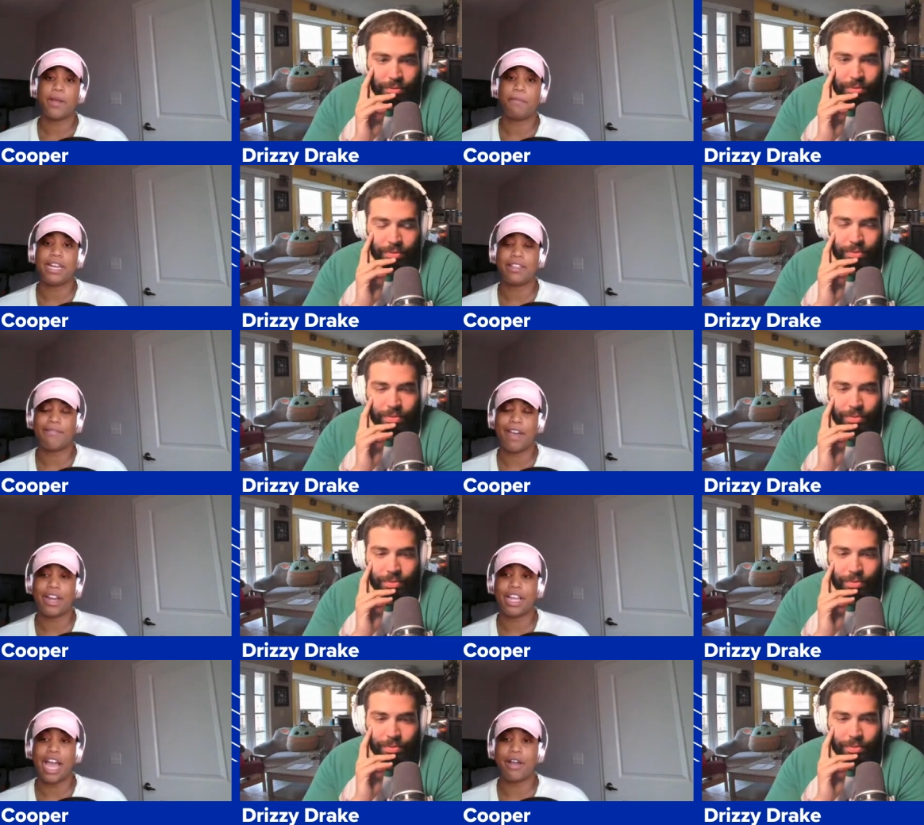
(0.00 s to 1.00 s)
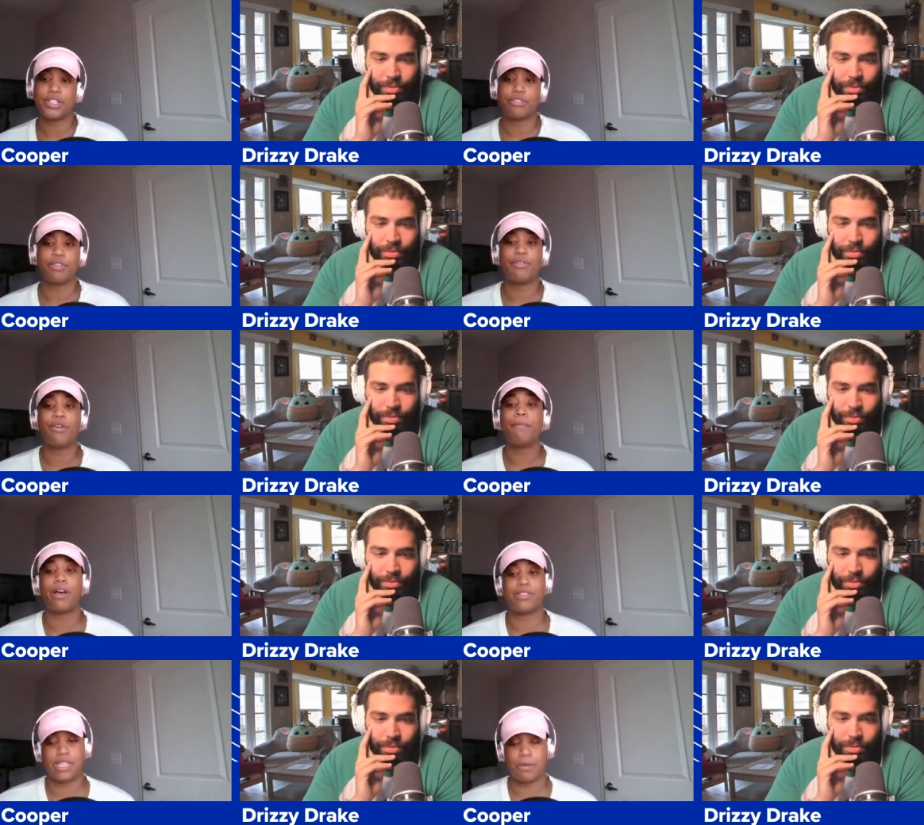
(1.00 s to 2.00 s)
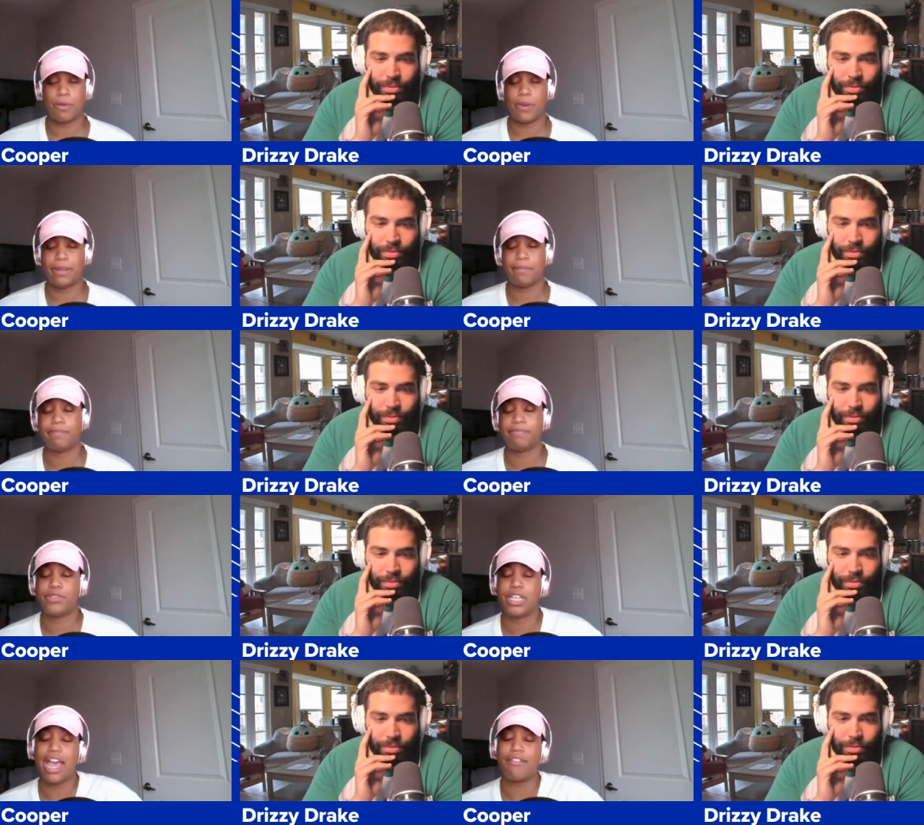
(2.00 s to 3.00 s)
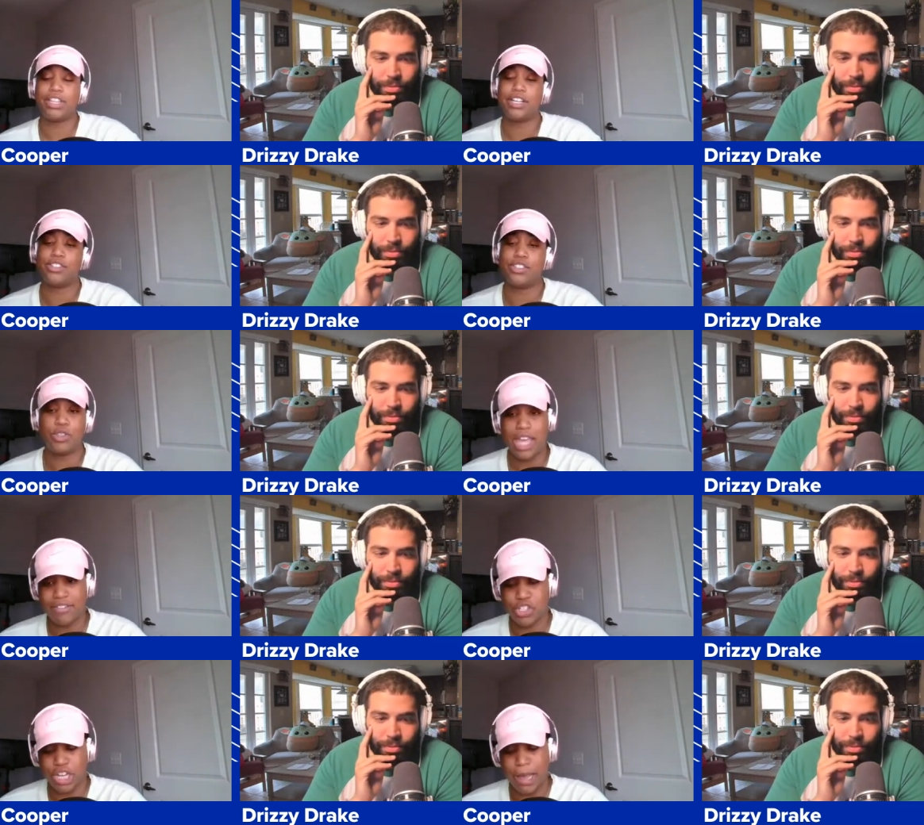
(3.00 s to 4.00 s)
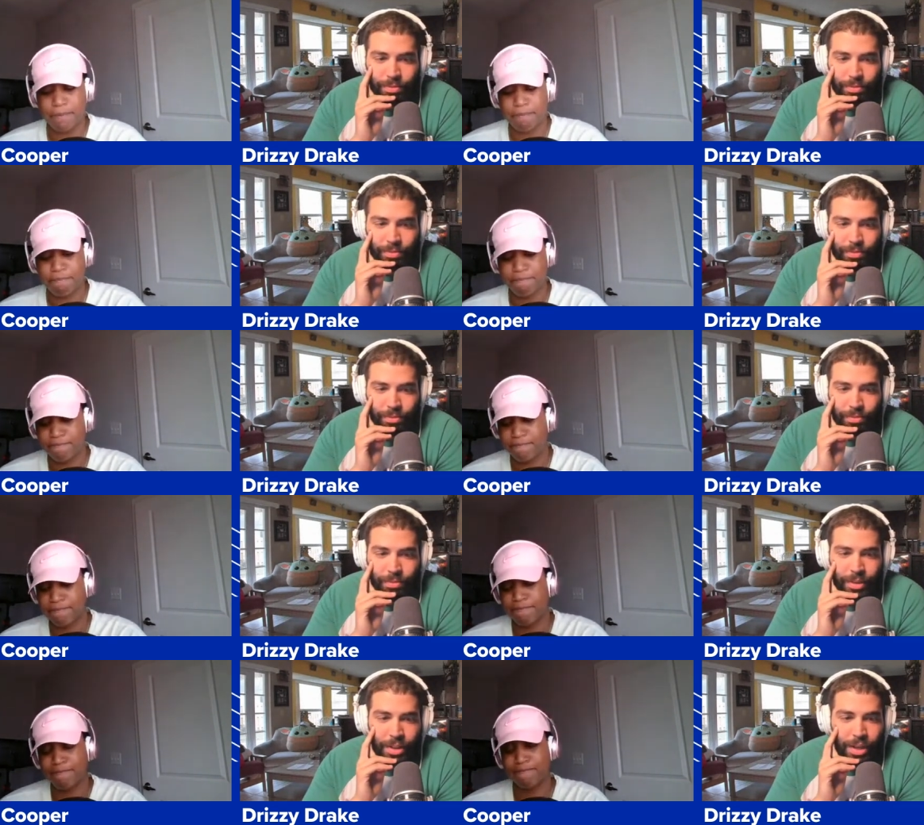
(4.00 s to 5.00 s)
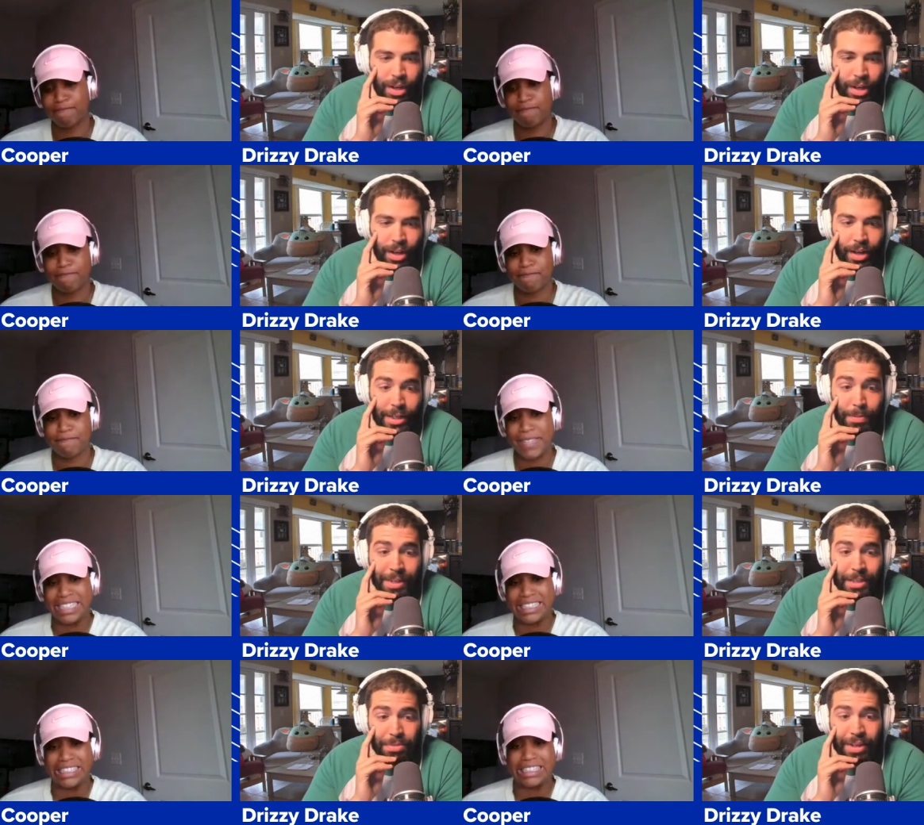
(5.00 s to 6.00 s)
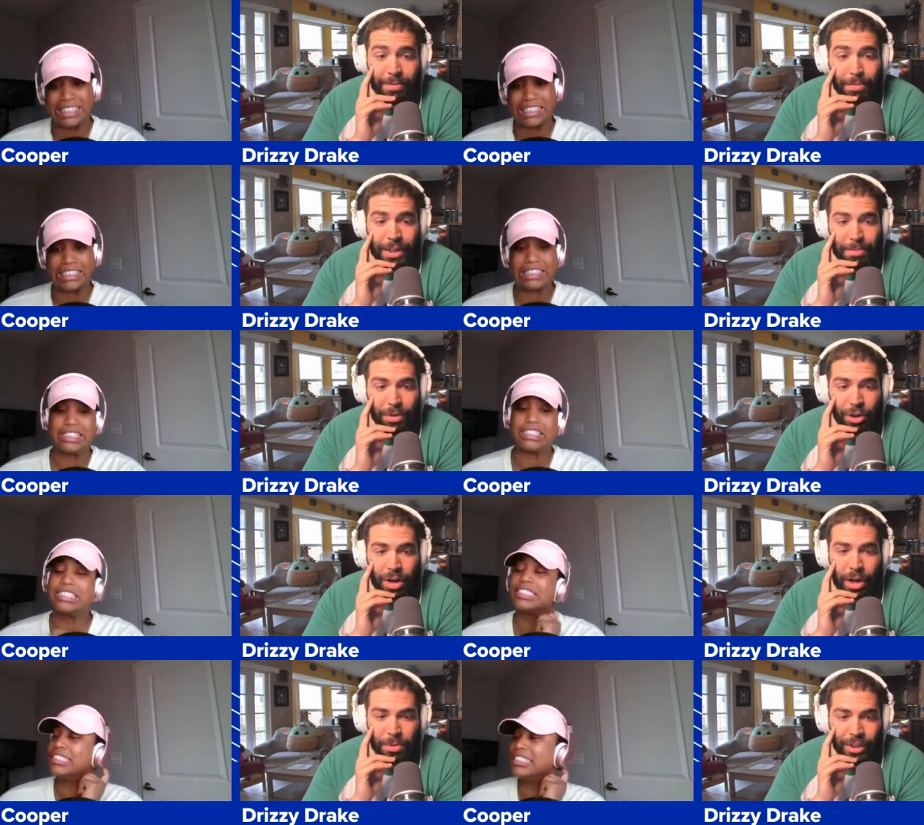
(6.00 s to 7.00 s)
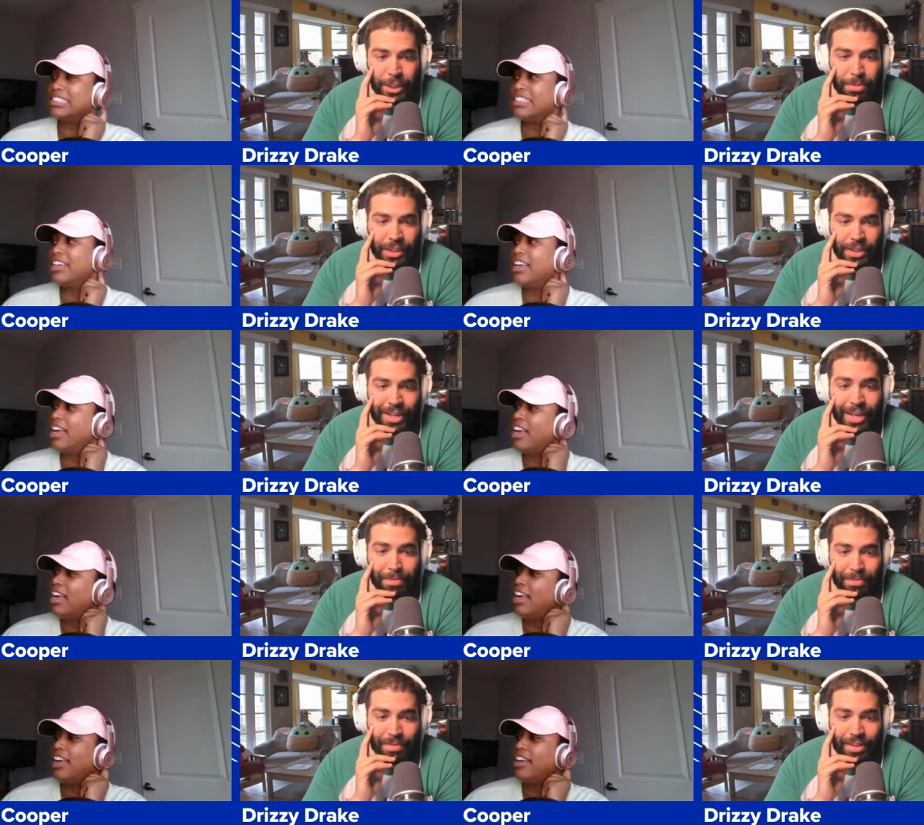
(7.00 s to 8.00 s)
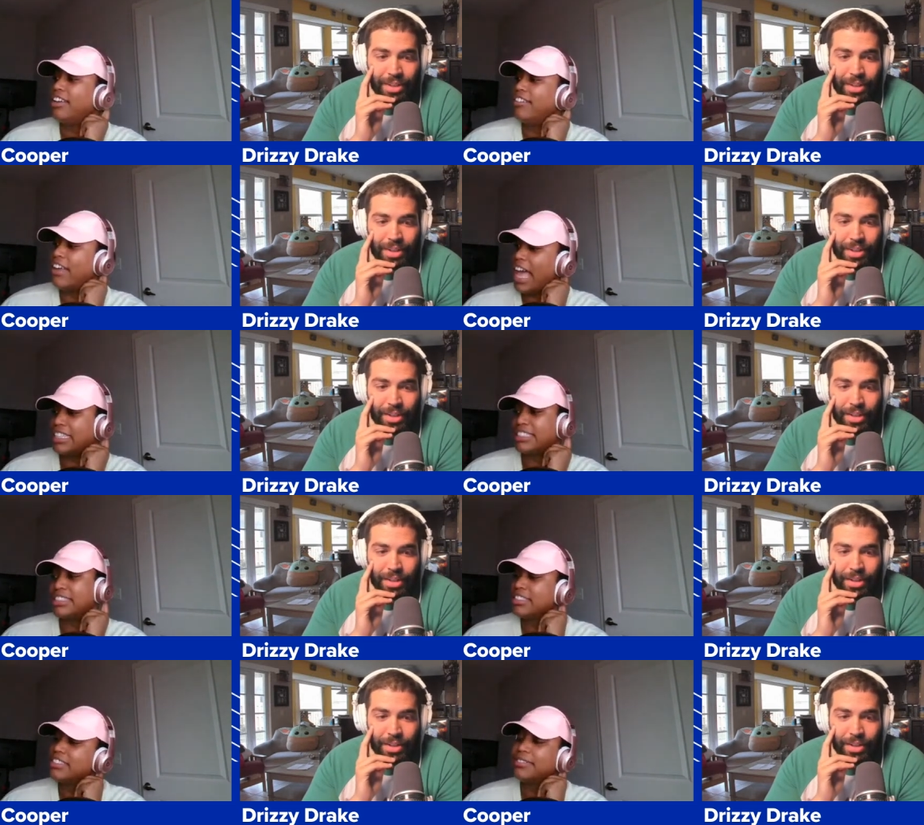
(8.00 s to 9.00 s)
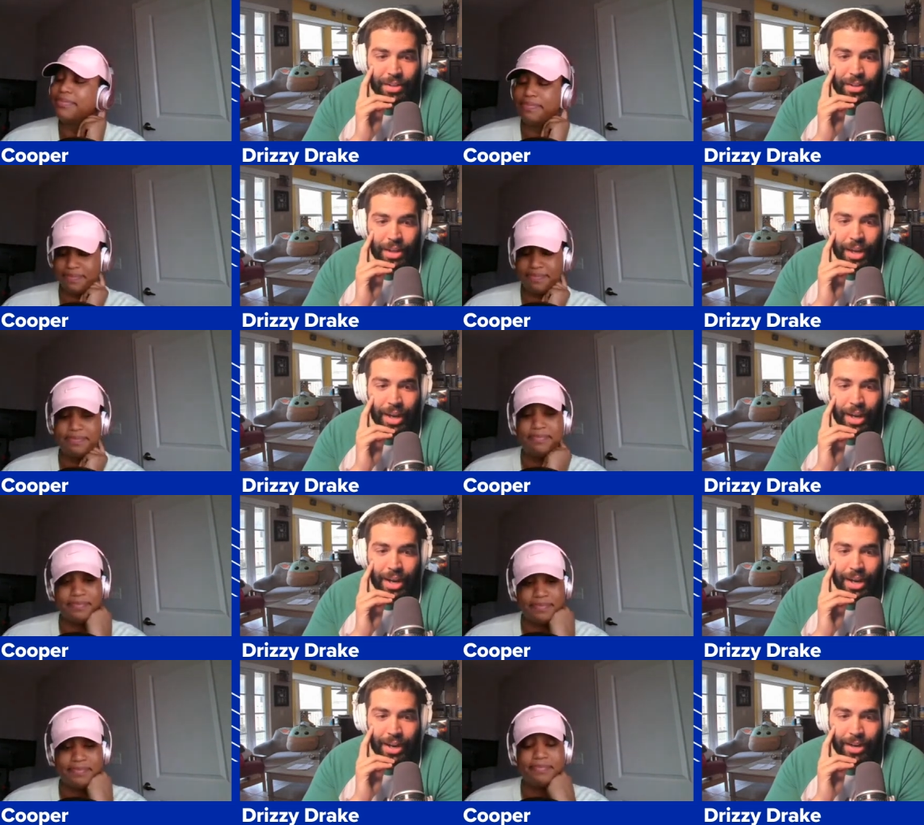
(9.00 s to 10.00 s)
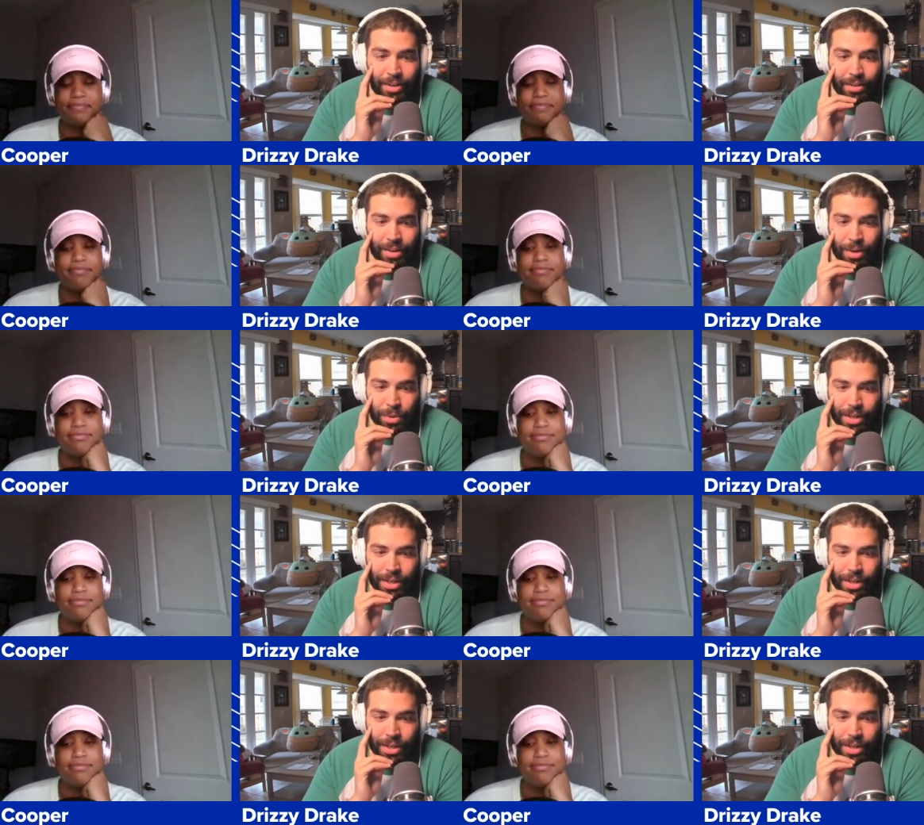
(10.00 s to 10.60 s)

Speaker 1: beating the Fighting Irish from the football standpoint. It's Cavaliers. Do they have a shot?
Speaker 2: It depends on Brandon Armstrong, who plays this game.
Speaker 1: Facts.
Speaker 2: And I